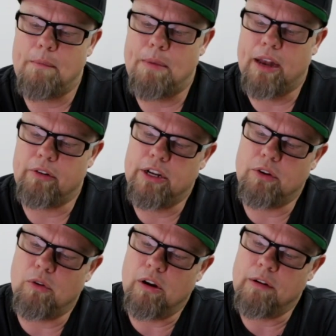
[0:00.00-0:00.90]
Battery
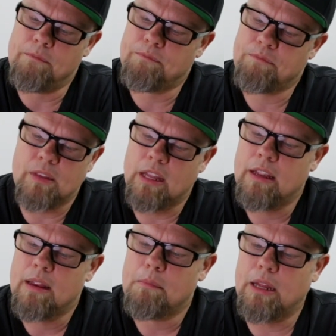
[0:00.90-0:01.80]
door,
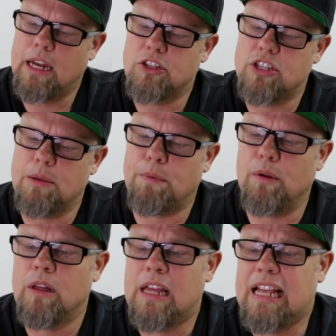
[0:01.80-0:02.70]
plain and
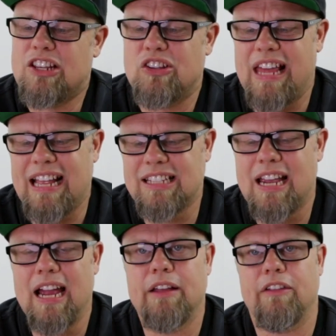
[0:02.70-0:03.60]
simple. So that's
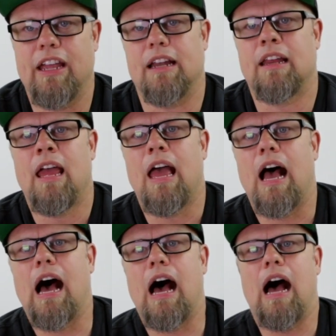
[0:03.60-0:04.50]
kind of it.
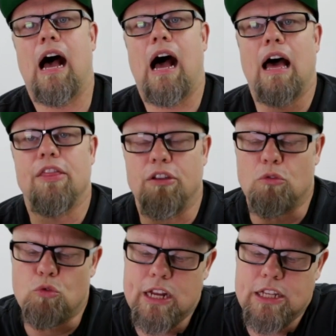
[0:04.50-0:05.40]
The
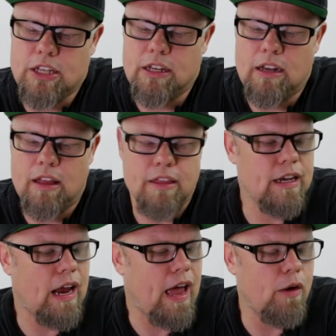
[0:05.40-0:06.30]
reason
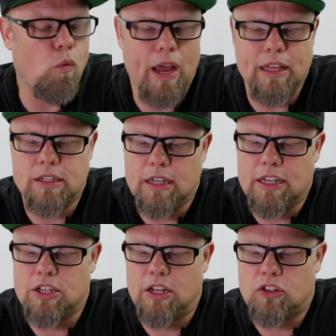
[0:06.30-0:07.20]
that I went
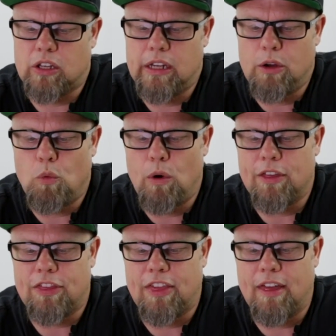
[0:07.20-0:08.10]
essentially
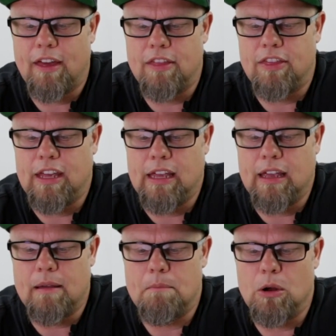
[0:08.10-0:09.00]
with
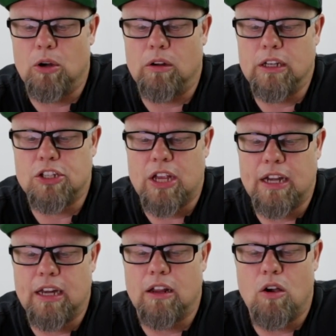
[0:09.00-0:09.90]
the mirrorless, I
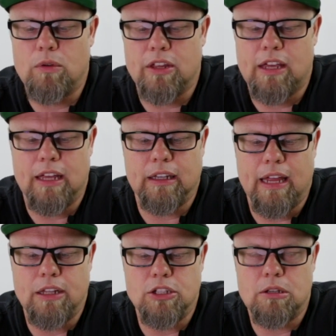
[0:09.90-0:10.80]
didn't go with a kit
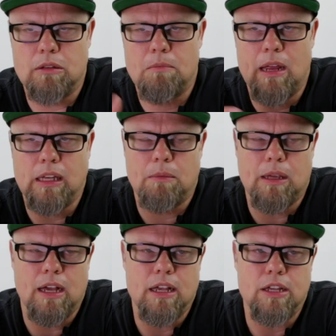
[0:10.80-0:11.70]
lens, mainly
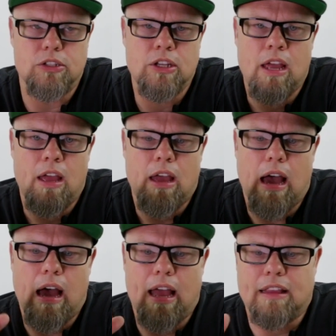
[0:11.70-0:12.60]
because
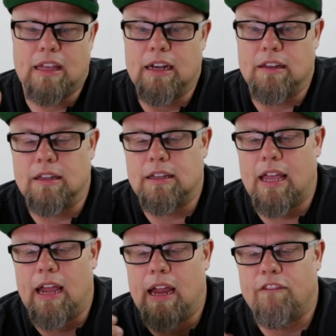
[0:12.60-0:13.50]
at the end of the
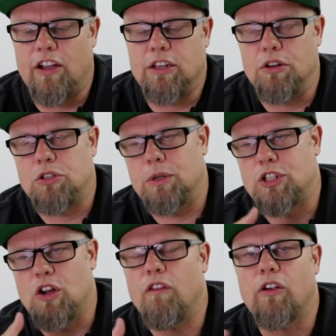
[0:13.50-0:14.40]
day, if I do
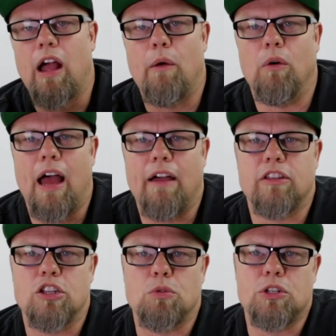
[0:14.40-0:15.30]
switch over, I will have
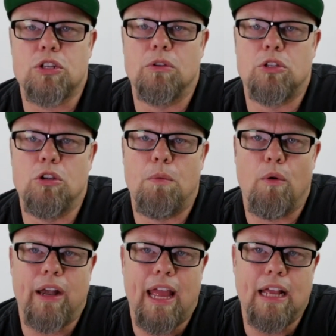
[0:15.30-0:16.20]
to switch to a
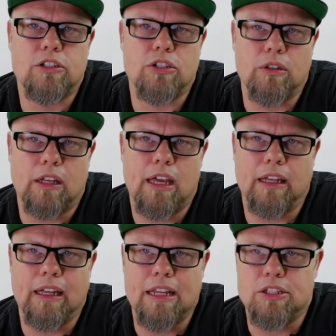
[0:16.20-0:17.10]
2.8. So the
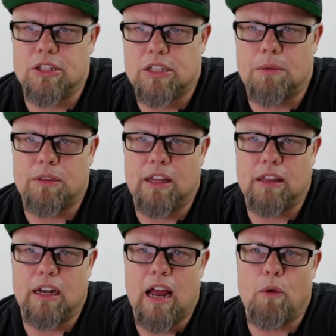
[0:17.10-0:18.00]
kit lens is something
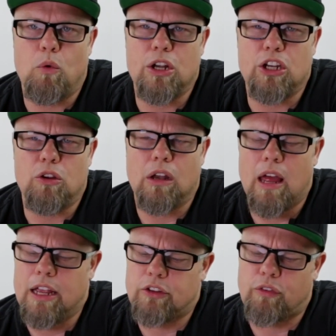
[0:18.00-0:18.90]
that I wouldn't
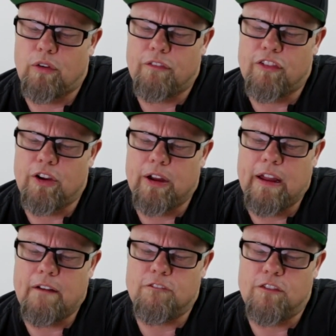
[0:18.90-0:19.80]
utilize for a
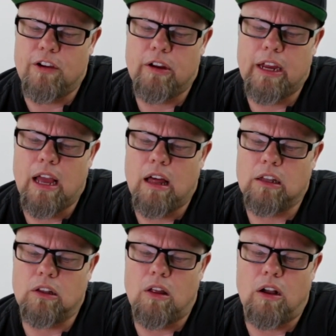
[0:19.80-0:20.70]
very, very
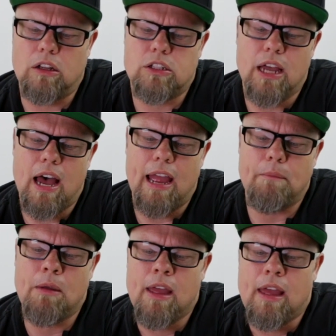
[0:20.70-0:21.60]
long
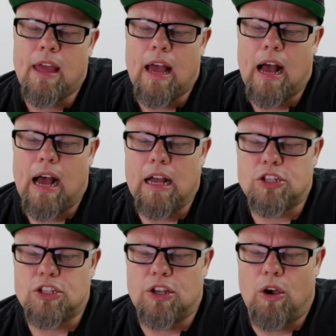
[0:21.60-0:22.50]
time.
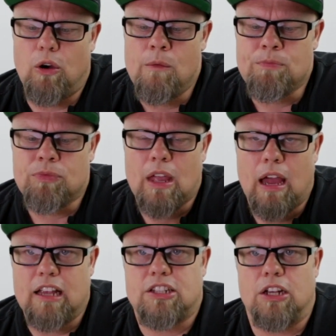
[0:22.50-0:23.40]
So
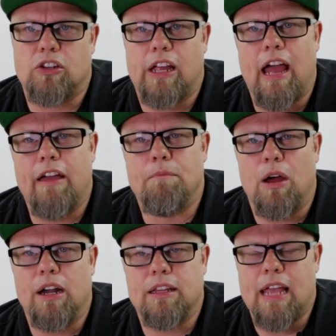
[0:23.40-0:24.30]
essentially, I have
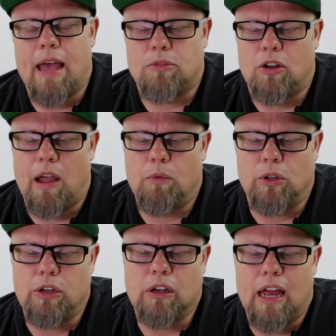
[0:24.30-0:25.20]
bought an adapter. I will
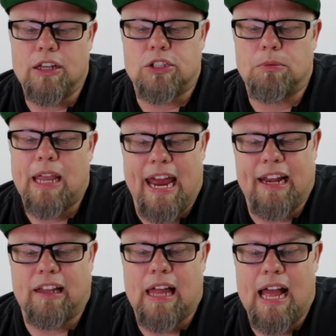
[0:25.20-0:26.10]
utilize some
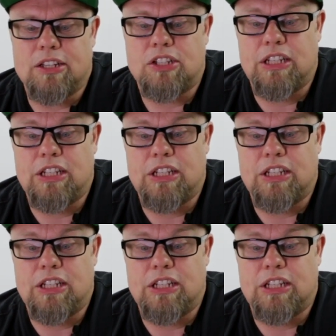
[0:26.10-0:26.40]
Canon glass,